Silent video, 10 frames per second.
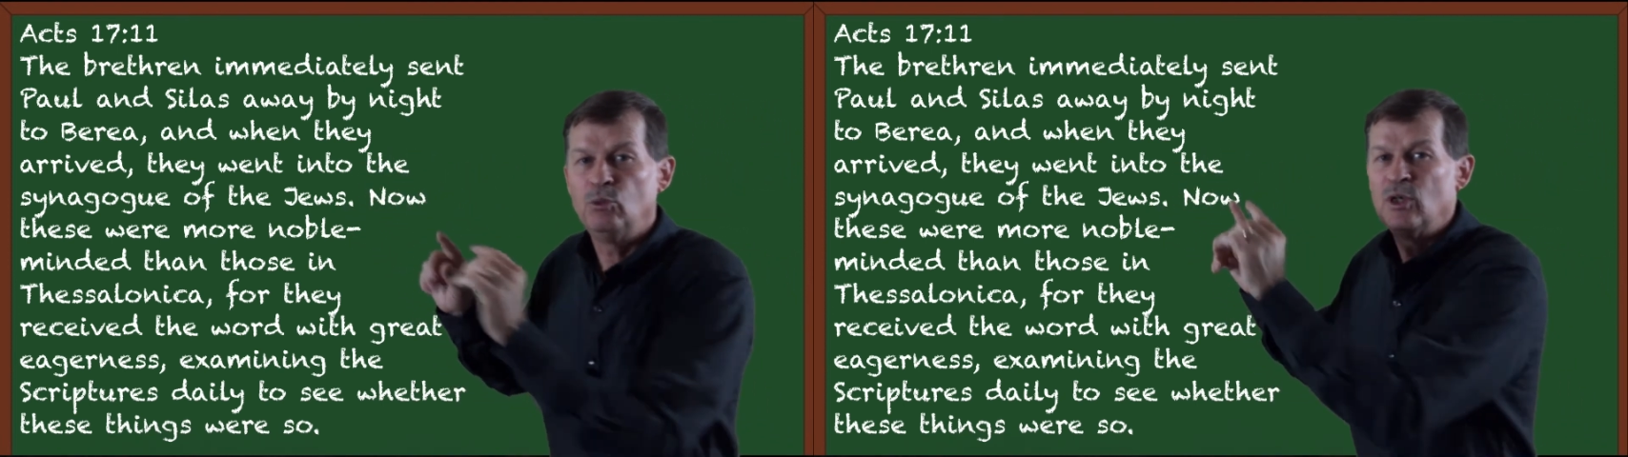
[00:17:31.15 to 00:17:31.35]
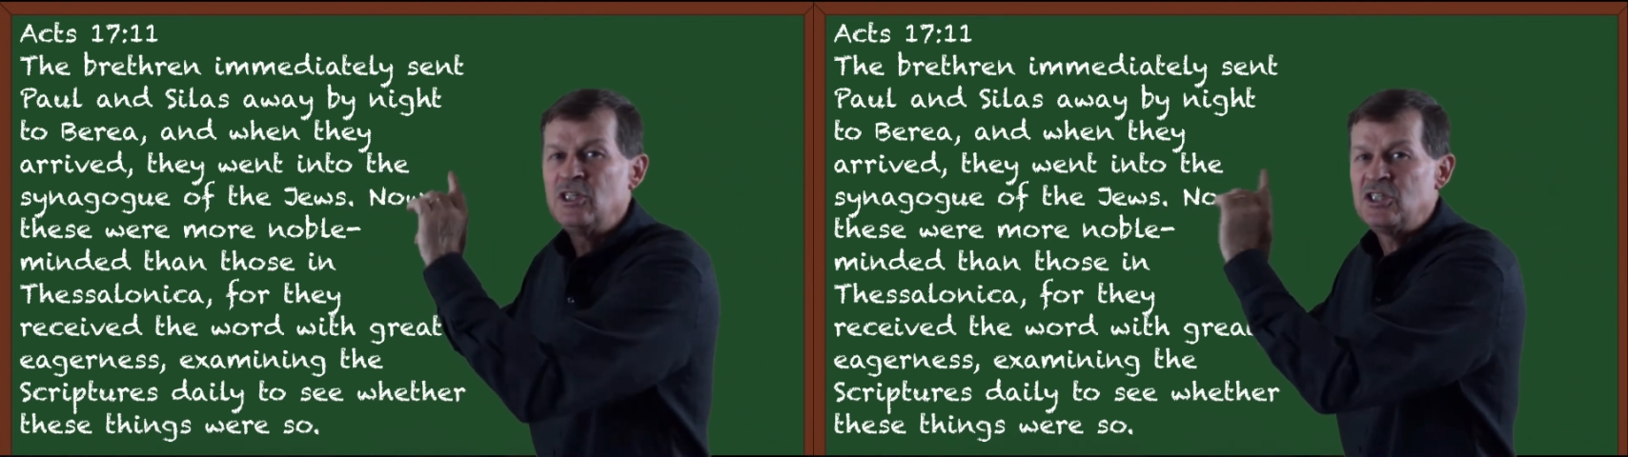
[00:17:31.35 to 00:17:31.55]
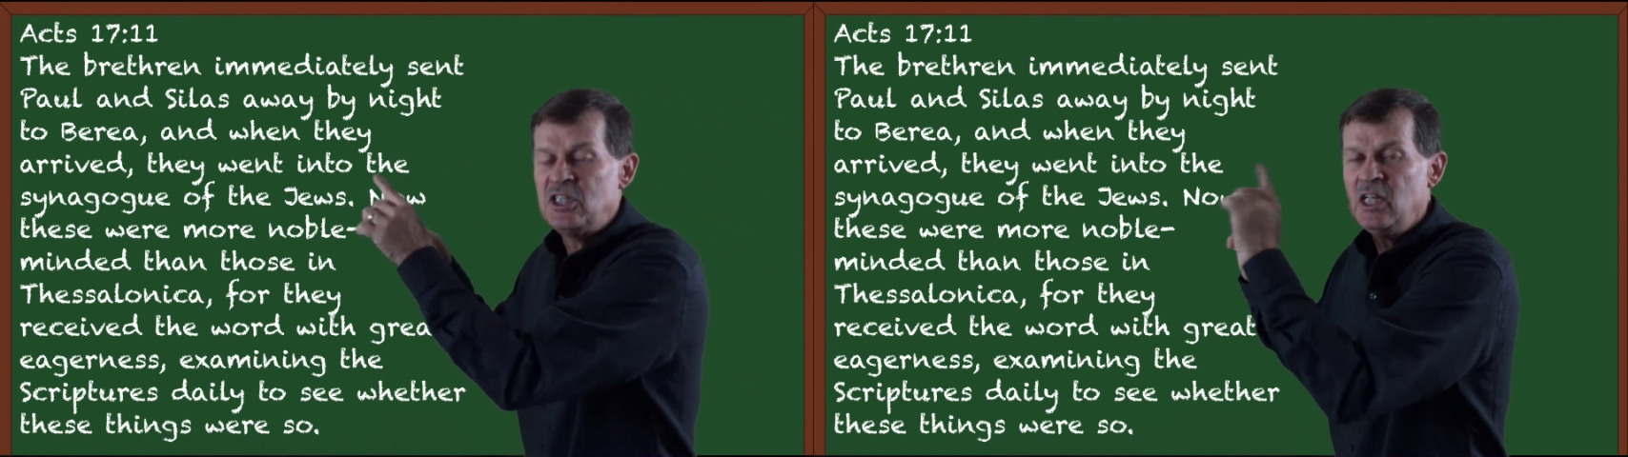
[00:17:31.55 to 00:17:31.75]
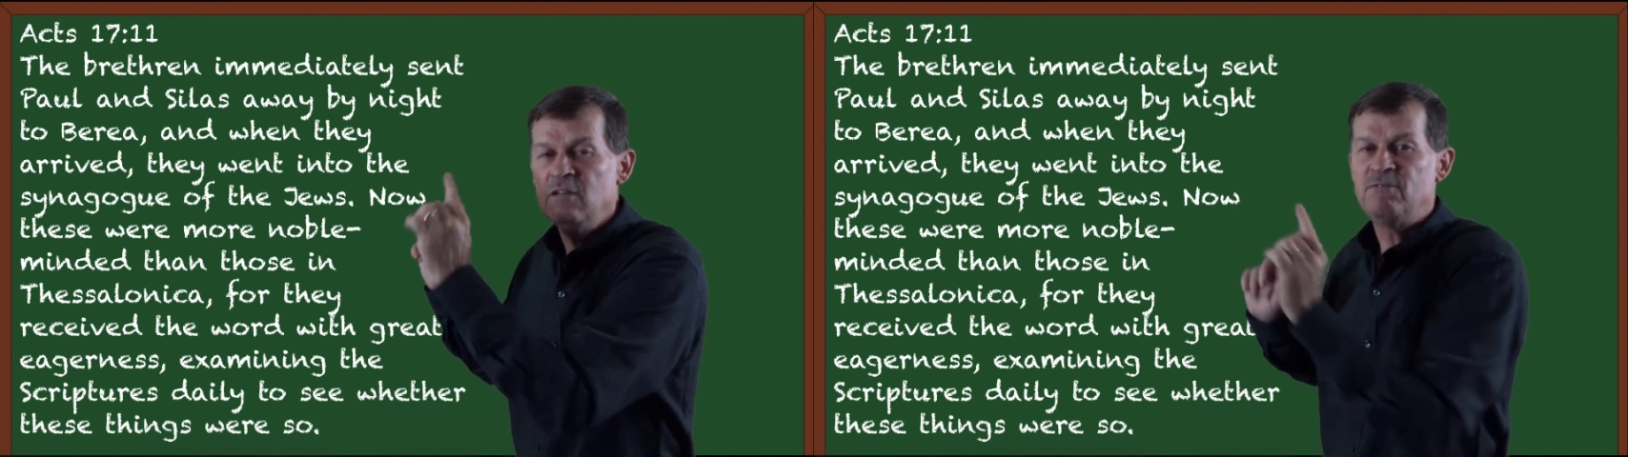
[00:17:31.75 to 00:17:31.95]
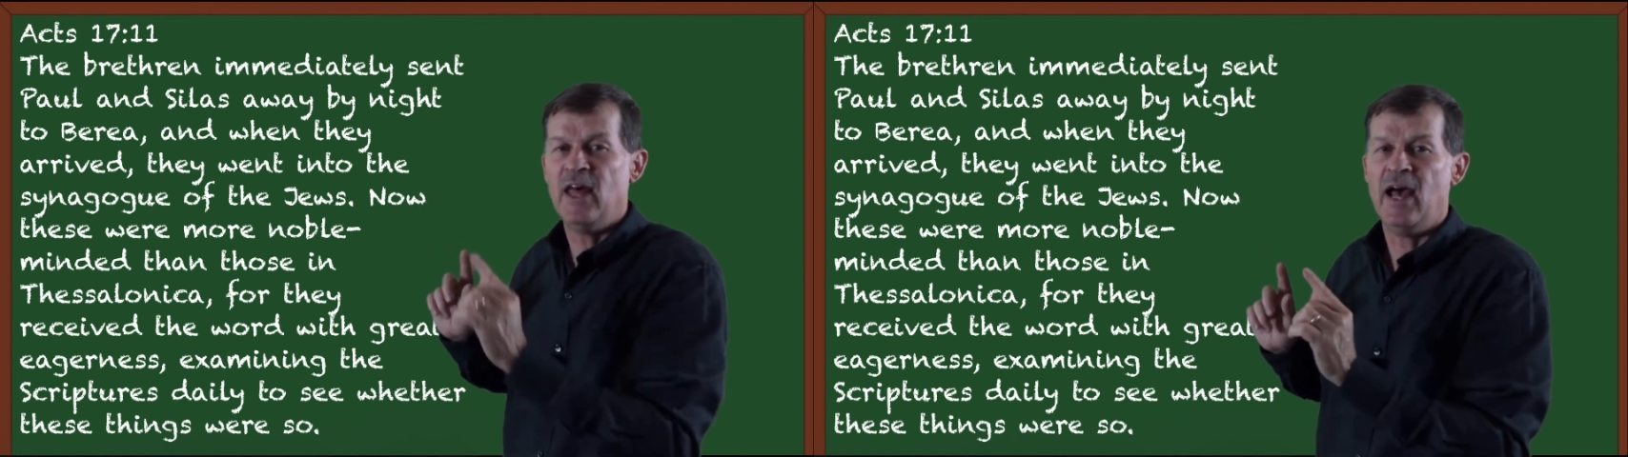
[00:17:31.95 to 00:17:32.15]

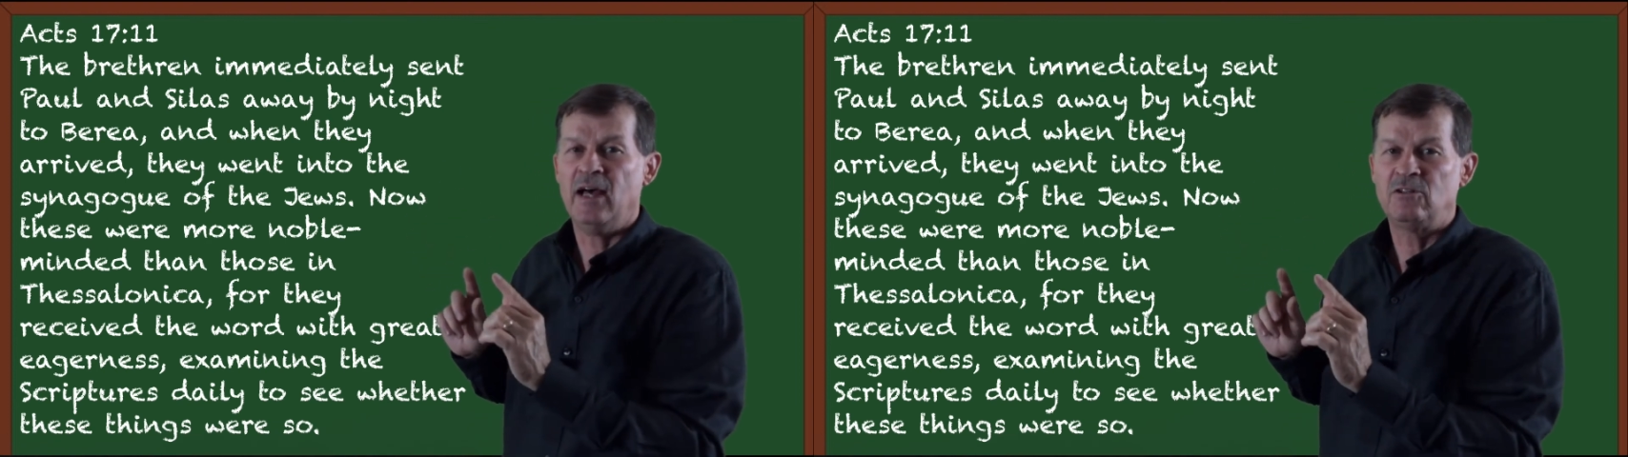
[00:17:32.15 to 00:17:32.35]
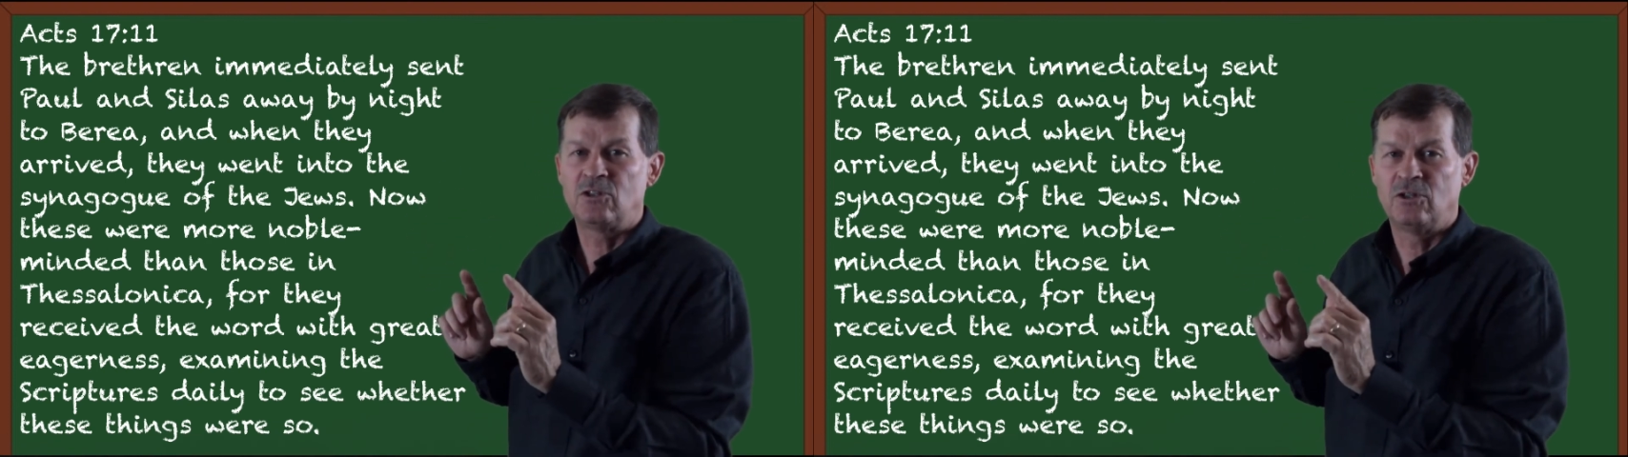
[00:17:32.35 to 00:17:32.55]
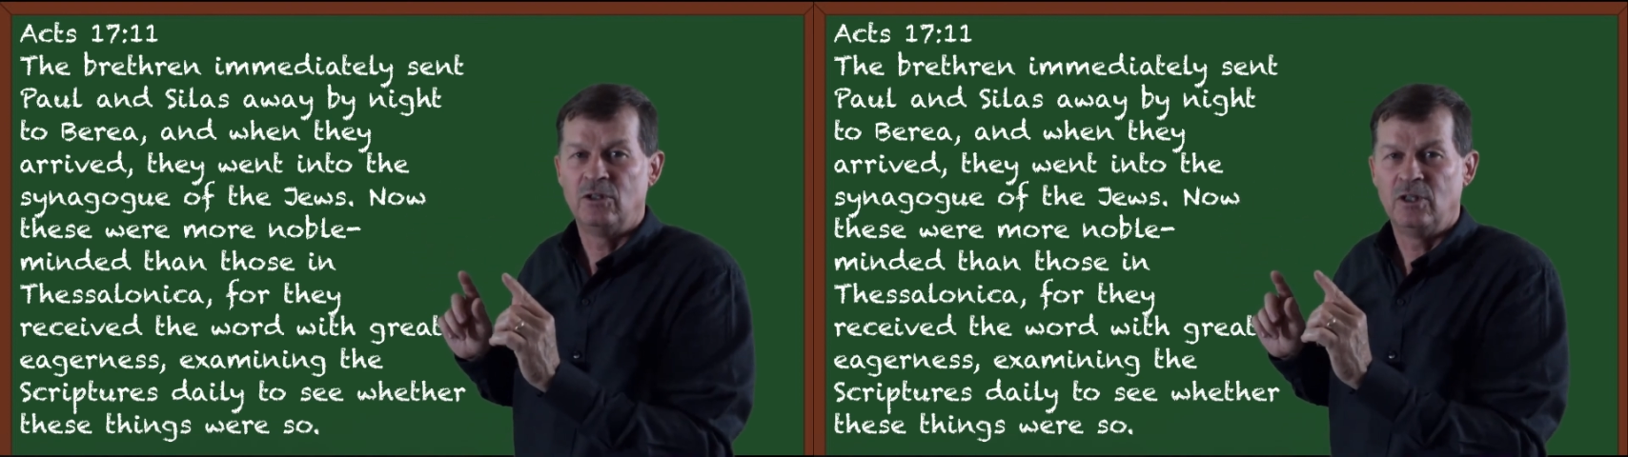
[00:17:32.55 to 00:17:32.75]
receive that